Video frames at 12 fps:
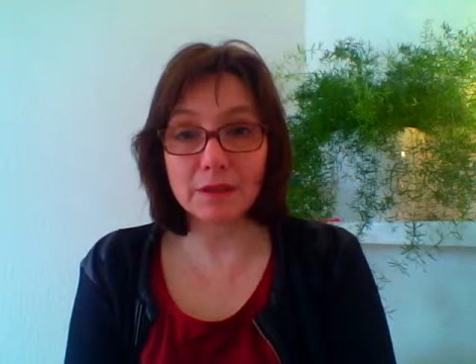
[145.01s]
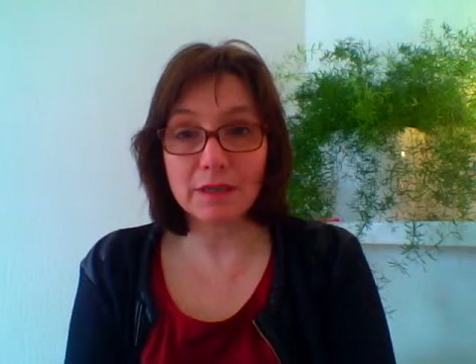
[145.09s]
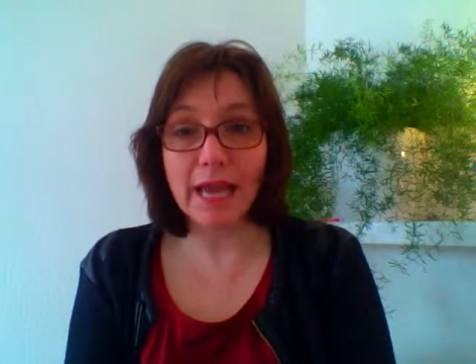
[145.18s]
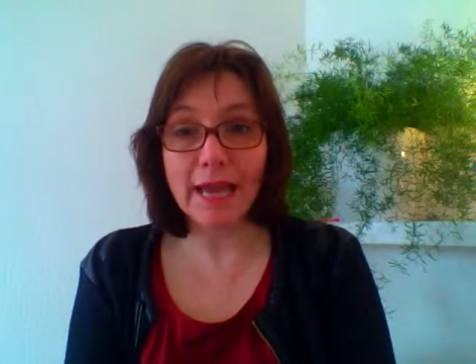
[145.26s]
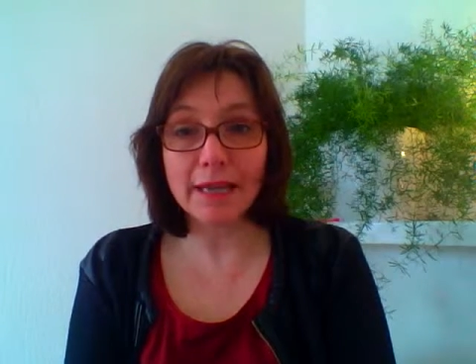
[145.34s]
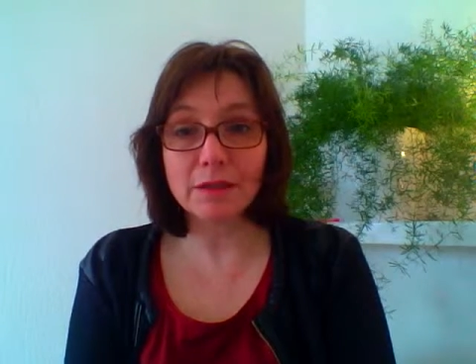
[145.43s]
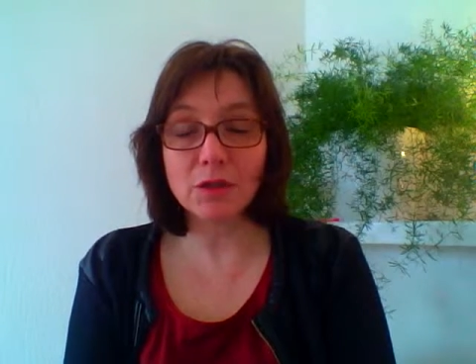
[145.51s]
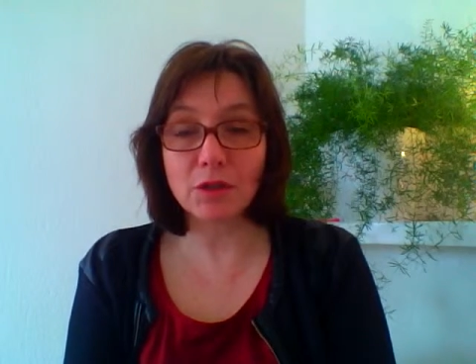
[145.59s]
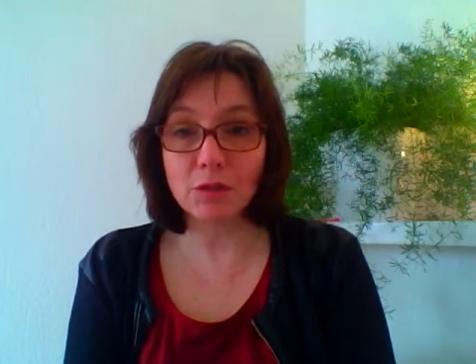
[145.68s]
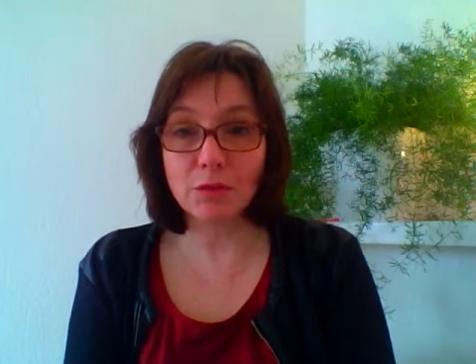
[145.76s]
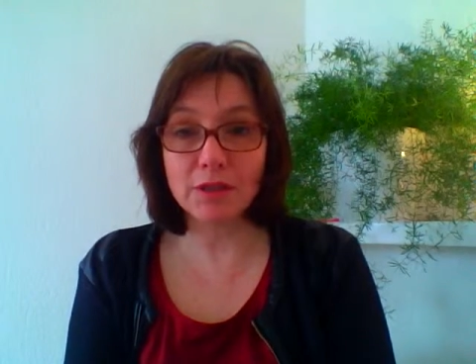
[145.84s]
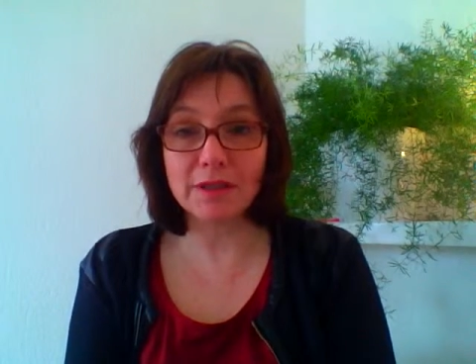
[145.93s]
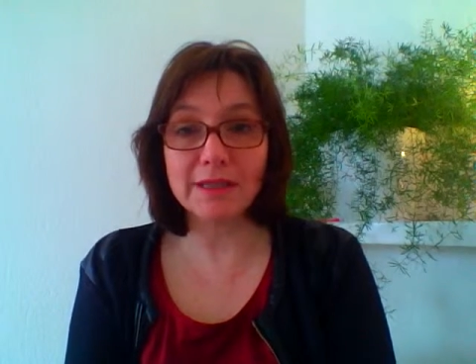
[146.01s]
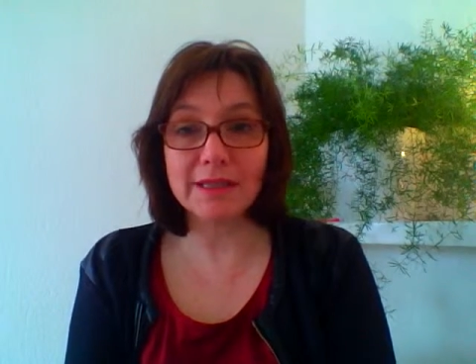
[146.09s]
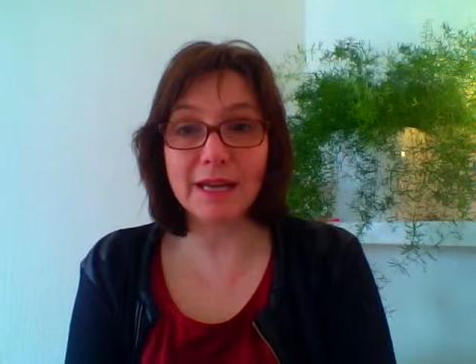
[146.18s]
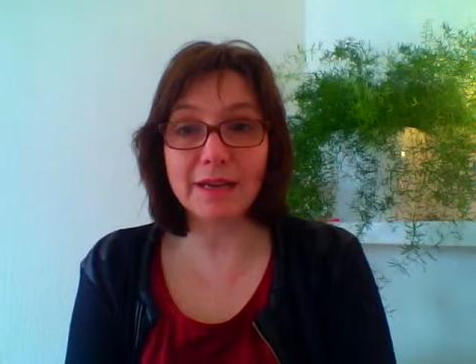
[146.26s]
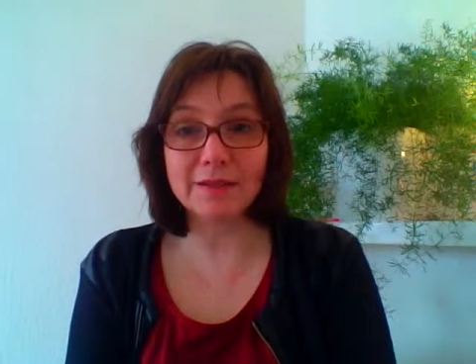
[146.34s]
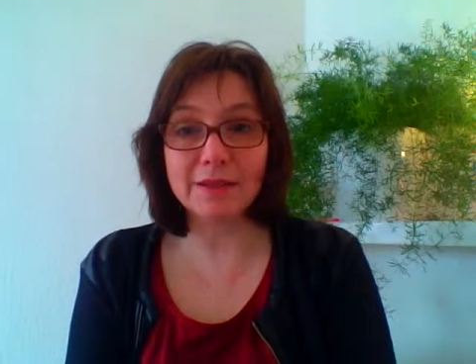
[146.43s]
the Hague Security
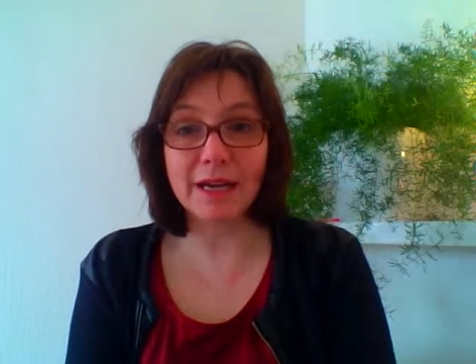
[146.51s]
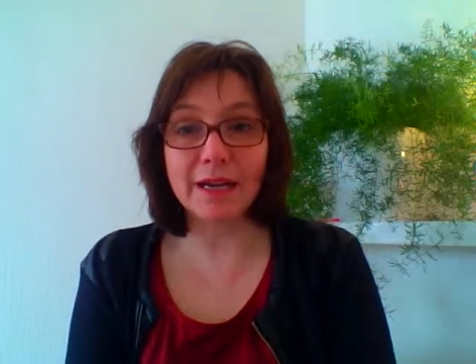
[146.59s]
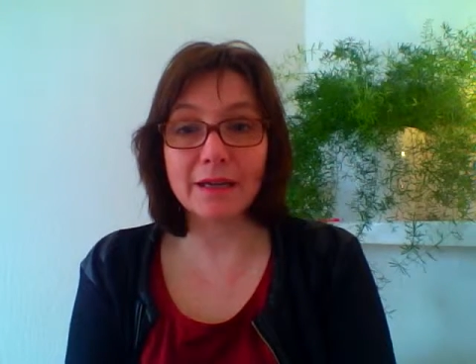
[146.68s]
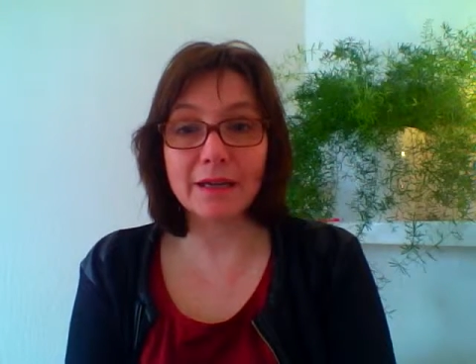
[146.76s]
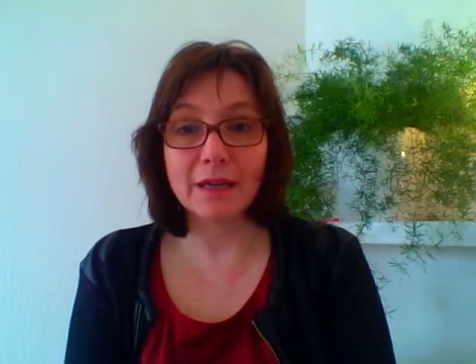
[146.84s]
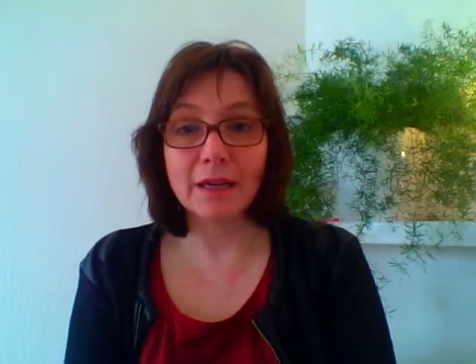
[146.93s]
Delta.